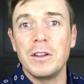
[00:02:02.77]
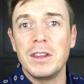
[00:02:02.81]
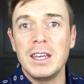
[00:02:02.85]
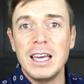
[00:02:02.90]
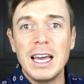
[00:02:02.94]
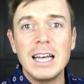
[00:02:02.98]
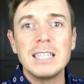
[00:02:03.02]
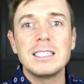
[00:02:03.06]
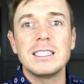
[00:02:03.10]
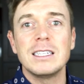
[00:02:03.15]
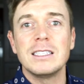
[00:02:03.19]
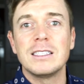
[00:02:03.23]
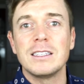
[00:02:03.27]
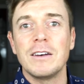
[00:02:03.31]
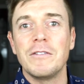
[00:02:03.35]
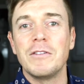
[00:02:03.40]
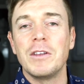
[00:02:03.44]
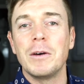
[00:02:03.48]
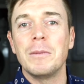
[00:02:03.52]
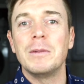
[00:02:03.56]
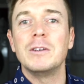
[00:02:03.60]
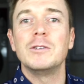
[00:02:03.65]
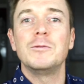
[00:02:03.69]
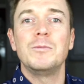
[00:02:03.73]
The essence of
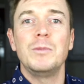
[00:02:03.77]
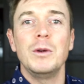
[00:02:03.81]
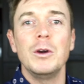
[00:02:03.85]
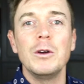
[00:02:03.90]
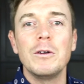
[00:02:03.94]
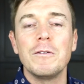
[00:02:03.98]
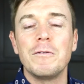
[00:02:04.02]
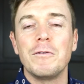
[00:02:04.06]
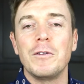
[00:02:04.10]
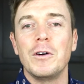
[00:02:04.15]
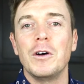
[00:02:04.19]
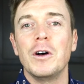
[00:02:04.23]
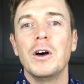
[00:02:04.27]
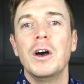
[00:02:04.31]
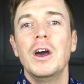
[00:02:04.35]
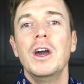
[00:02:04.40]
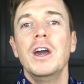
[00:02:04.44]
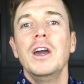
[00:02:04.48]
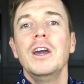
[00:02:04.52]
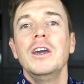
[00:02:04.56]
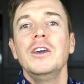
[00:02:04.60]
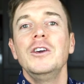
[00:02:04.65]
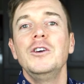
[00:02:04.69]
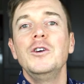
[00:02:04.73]
them is beautiful.
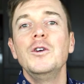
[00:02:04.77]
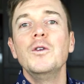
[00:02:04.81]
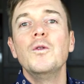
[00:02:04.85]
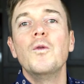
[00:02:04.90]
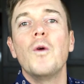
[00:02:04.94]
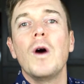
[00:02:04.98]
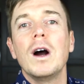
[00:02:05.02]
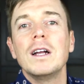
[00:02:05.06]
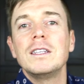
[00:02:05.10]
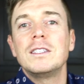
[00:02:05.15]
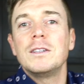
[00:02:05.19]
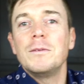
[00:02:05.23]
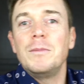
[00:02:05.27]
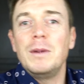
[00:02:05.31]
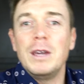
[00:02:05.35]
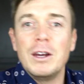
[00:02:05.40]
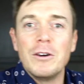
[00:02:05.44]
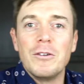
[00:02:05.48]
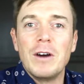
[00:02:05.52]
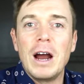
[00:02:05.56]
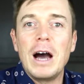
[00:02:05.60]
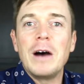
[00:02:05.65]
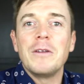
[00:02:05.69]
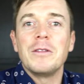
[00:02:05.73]
You want to be
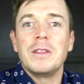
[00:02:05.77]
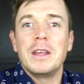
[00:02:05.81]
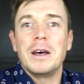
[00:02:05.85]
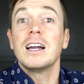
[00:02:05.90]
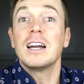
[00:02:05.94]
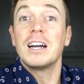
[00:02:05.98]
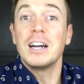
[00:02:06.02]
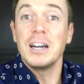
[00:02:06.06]
around them.